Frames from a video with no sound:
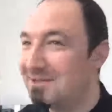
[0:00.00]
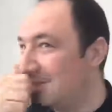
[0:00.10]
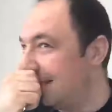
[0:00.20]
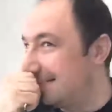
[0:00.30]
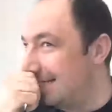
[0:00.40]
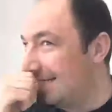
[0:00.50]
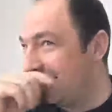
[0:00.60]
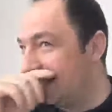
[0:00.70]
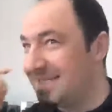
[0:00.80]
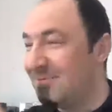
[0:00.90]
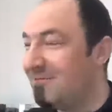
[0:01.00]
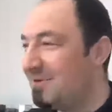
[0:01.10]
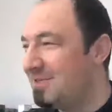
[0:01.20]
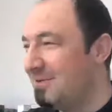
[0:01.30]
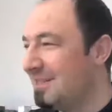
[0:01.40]
of the design system. We've
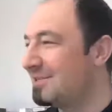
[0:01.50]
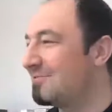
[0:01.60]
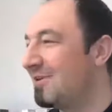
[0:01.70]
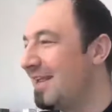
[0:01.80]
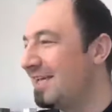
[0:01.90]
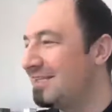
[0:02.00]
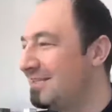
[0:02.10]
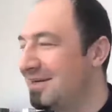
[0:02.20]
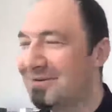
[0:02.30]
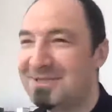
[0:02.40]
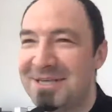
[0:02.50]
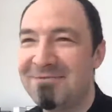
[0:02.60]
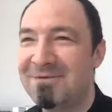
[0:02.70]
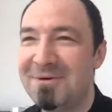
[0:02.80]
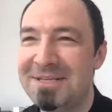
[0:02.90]
been doing this for
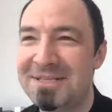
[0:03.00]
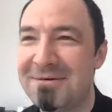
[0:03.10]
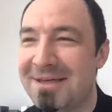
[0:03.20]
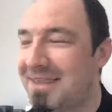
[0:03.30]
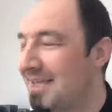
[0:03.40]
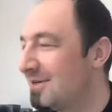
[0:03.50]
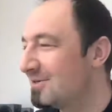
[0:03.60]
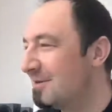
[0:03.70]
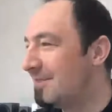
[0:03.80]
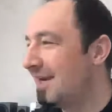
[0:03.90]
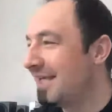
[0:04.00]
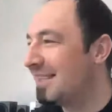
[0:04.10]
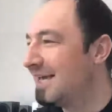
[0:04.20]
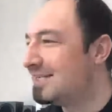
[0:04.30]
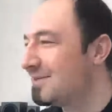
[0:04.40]
7 weeks now, I think, or something like
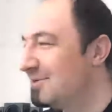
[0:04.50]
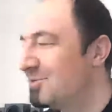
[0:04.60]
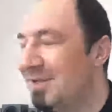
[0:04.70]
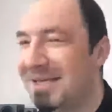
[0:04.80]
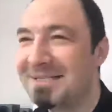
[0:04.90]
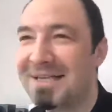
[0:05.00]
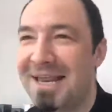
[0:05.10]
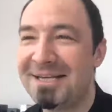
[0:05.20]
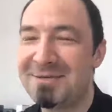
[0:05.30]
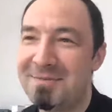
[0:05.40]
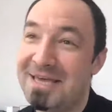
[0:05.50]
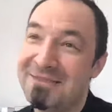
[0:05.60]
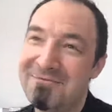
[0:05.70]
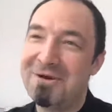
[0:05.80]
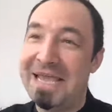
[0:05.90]
that. So it's really exciting to be at
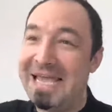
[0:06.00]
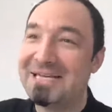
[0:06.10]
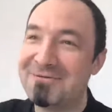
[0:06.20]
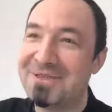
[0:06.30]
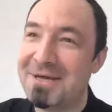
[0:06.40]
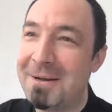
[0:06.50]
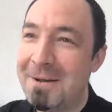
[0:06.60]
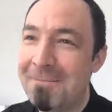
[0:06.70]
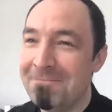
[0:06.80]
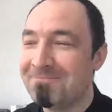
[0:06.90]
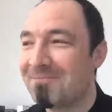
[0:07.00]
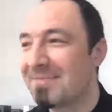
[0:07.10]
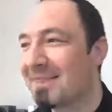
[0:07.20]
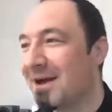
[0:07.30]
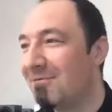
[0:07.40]
the very end of the
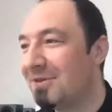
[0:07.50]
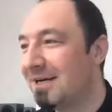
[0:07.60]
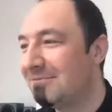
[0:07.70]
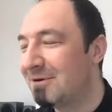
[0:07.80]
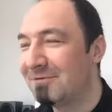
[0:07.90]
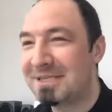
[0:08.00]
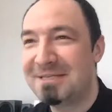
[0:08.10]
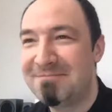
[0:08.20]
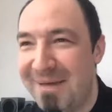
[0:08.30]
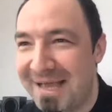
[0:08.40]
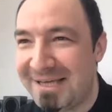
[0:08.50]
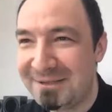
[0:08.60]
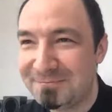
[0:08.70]
spec